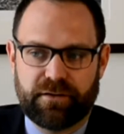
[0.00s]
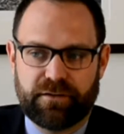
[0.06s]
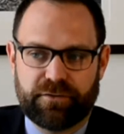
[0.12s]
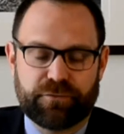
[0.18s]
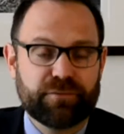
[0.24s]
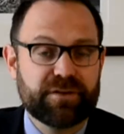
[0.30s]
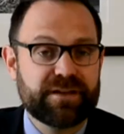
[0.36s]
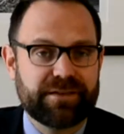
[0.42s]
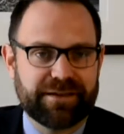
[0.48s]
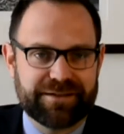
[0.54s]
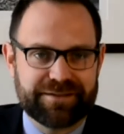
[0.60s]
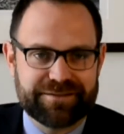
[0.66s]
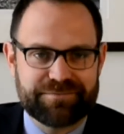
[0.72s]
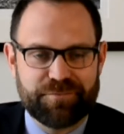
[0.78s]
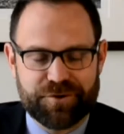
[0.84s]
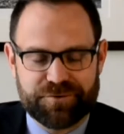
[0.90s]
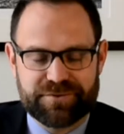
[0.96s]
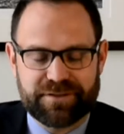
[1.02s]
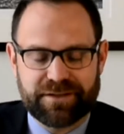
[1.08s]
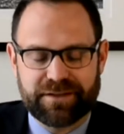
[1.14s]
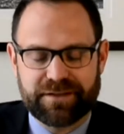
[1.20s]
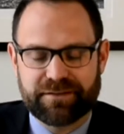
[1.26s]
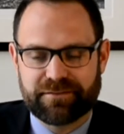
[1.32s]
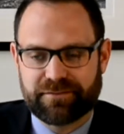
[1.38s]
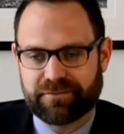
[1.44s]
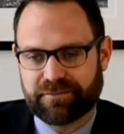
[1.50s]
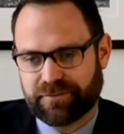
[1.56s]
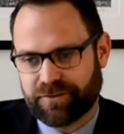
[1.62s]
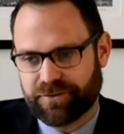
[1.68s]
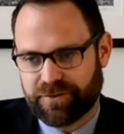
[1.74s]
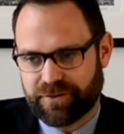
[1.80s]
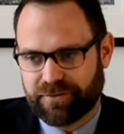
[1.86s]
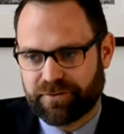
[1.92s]
three things mostly,
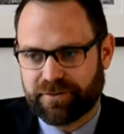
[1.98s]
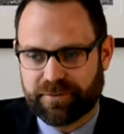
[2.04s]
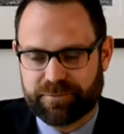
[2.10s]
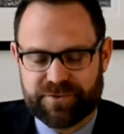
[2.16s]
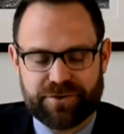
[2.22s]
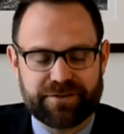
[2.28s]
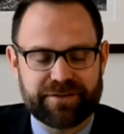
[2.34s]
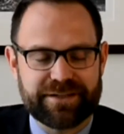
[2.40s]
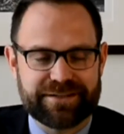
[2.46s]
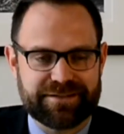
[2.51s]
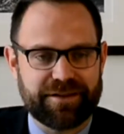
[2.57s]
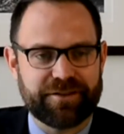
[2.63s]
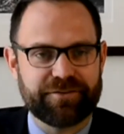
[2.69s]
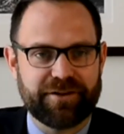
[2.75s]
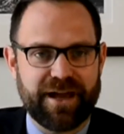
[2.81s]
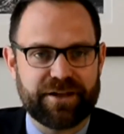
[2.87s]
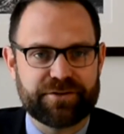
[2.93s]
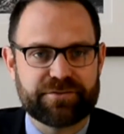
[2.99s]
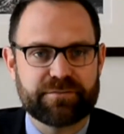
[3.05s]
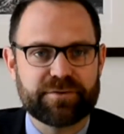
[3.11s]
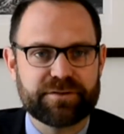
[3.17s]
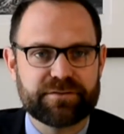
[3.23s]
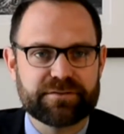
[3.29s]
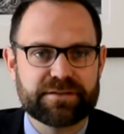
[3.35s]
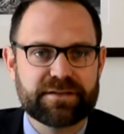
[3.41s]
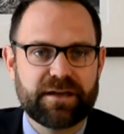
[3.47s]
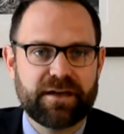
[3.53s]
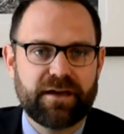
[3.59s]
although I'm sure he has other attributes.